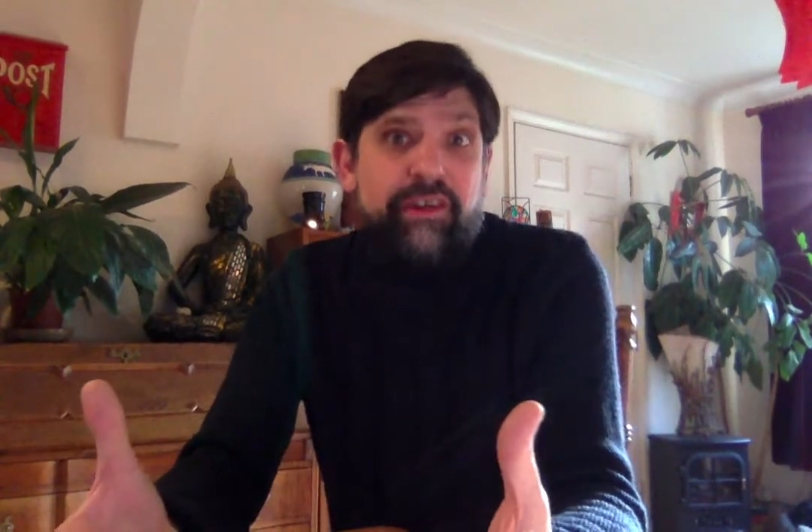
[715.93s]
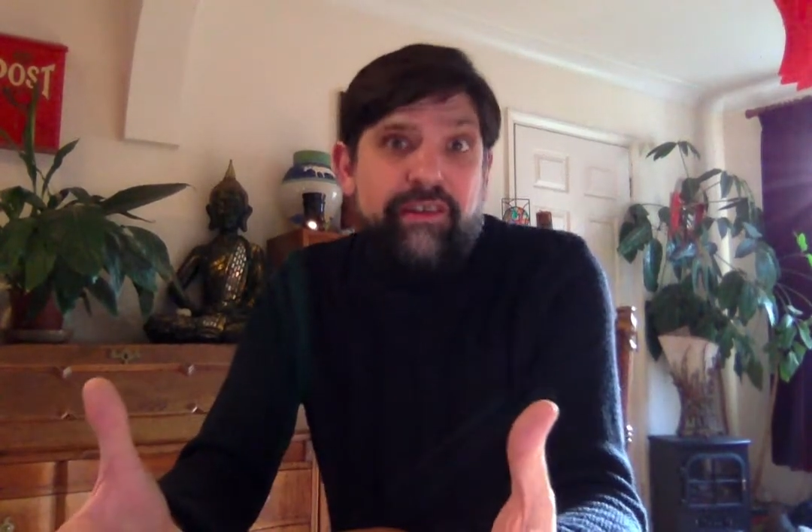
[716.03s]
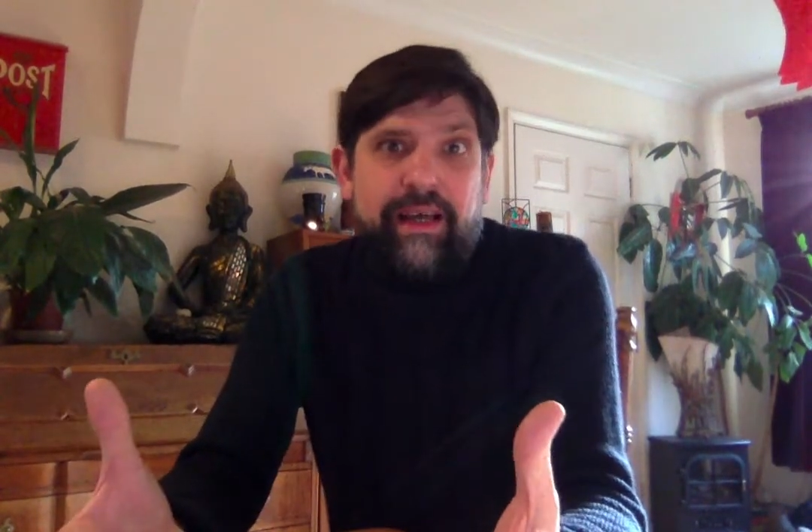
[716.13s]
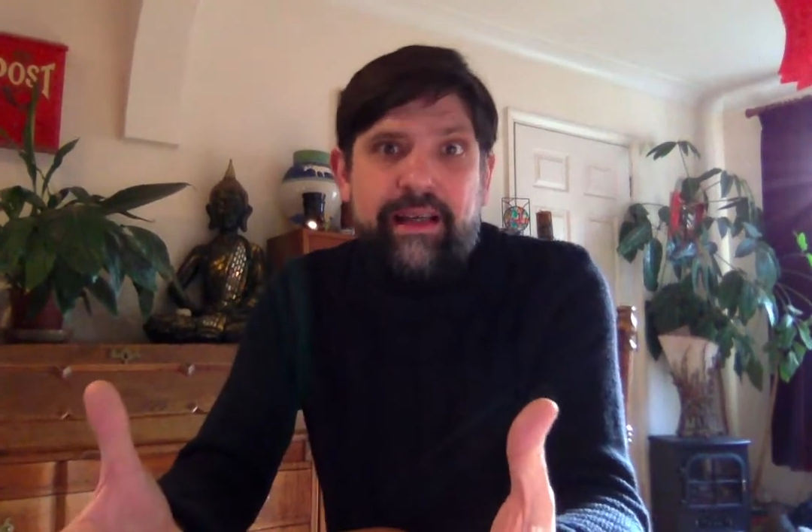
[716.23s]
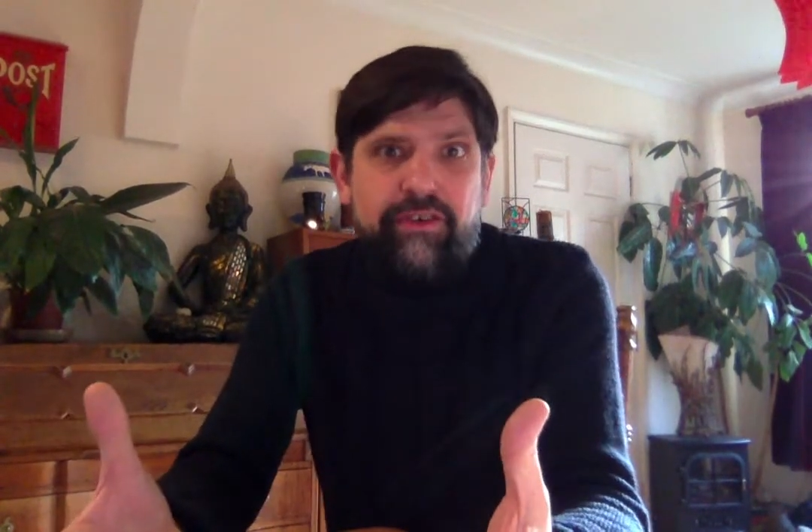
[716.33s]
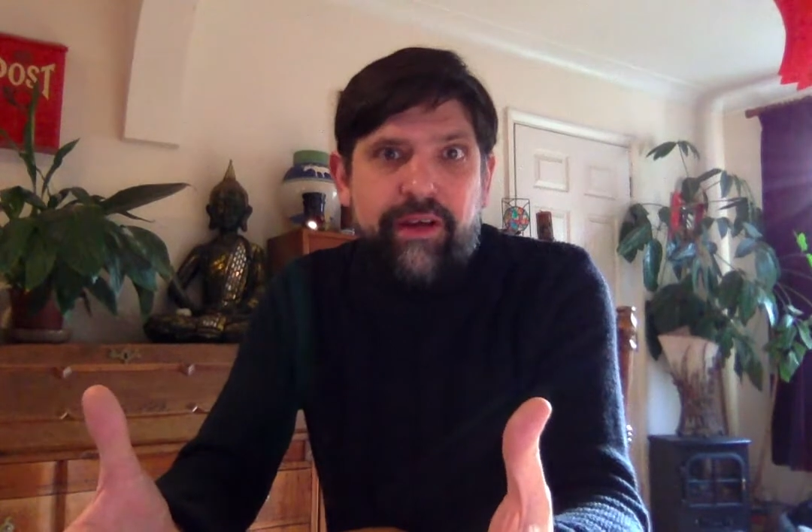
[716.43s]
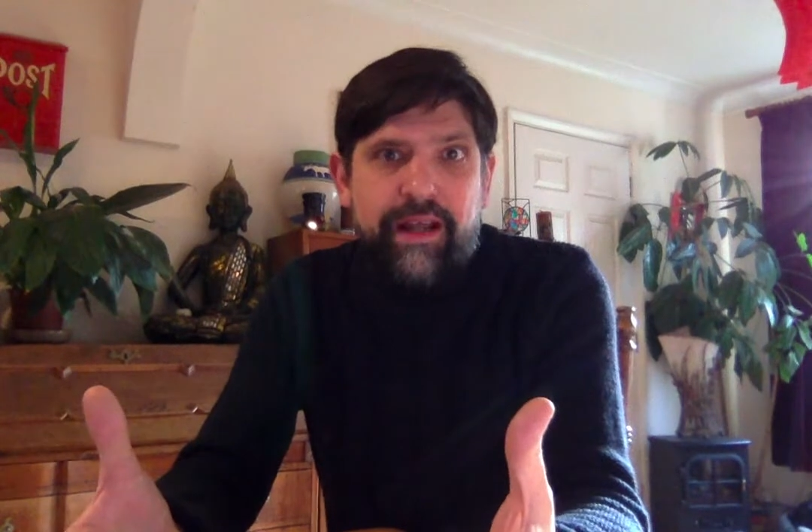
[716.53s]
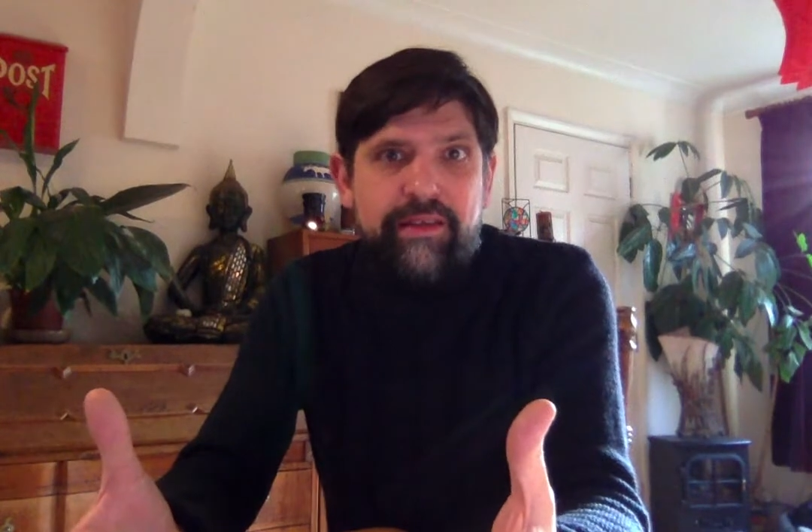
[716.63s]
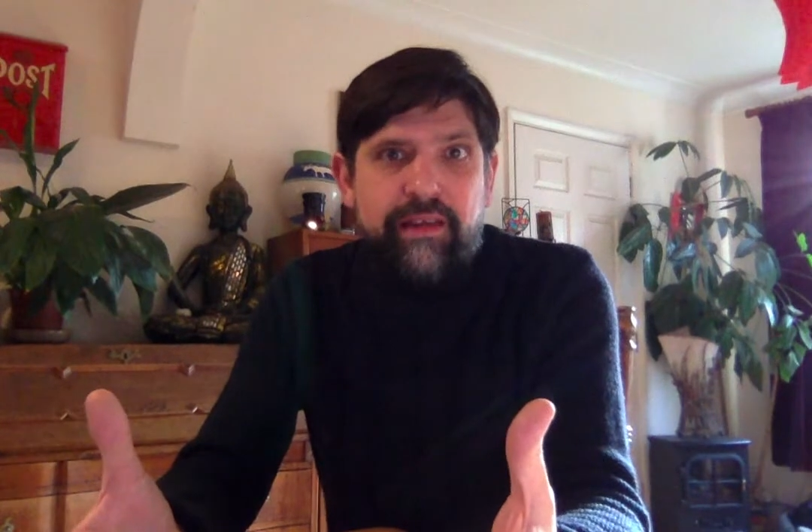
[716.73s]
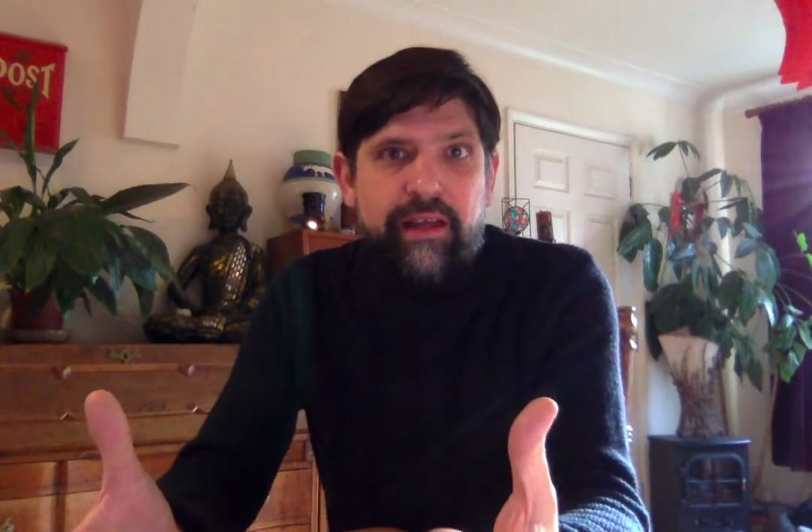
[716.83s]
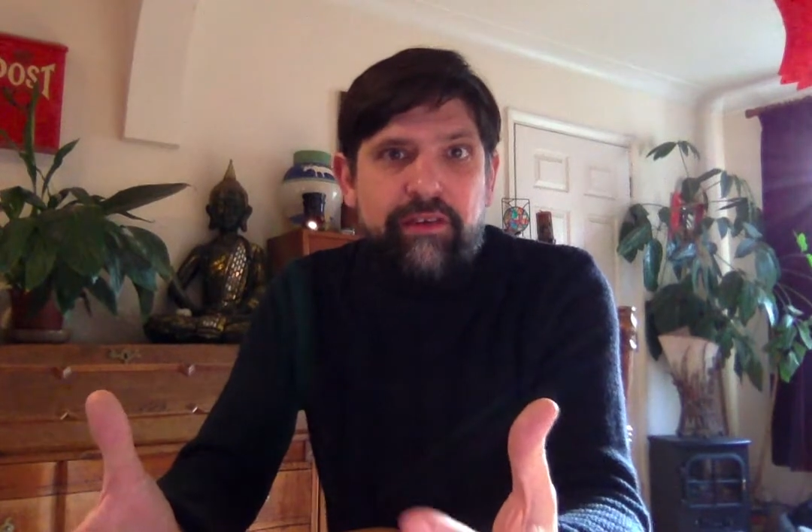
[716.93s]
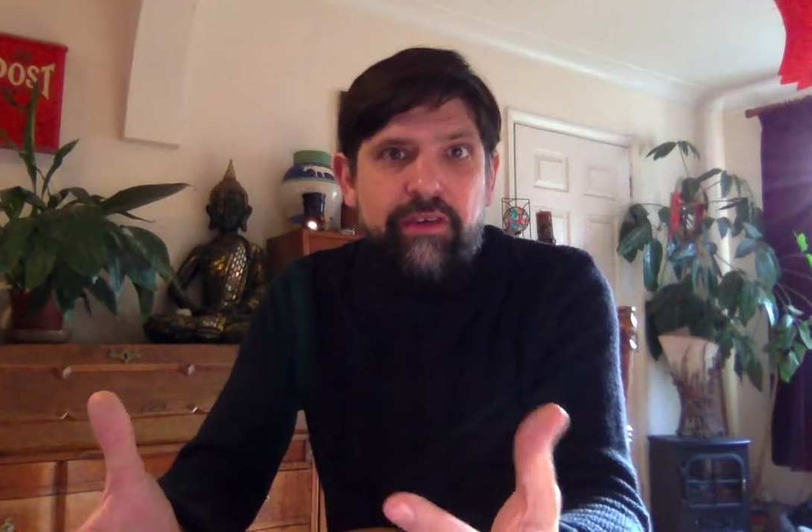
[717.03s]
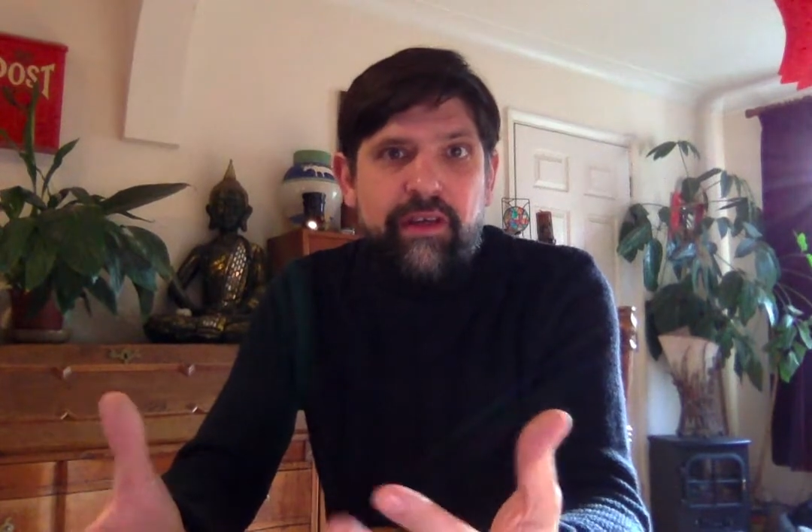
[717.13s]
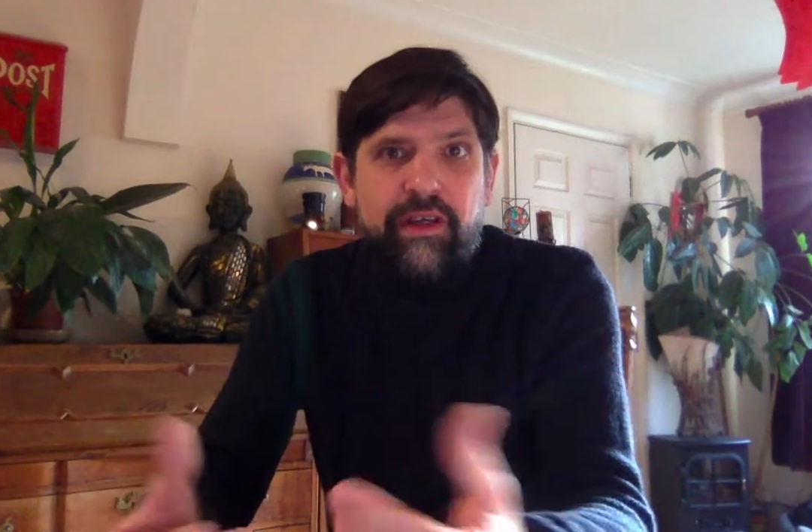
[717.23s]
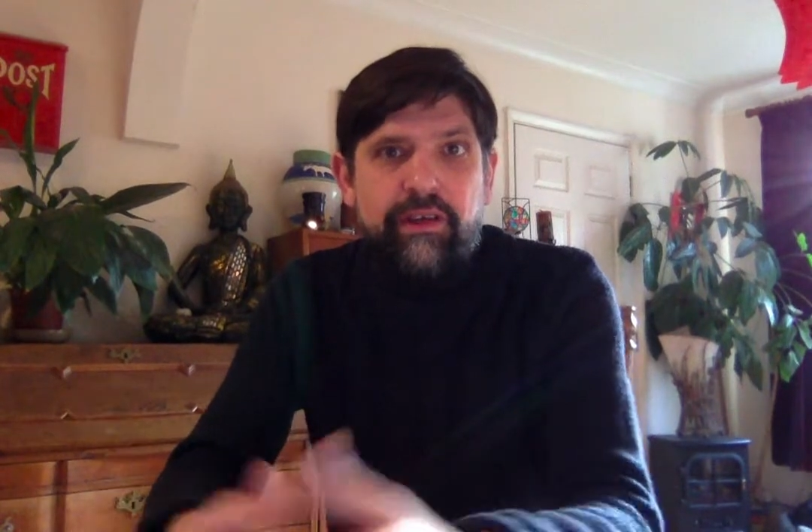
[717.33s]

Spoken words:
a Saturn transit,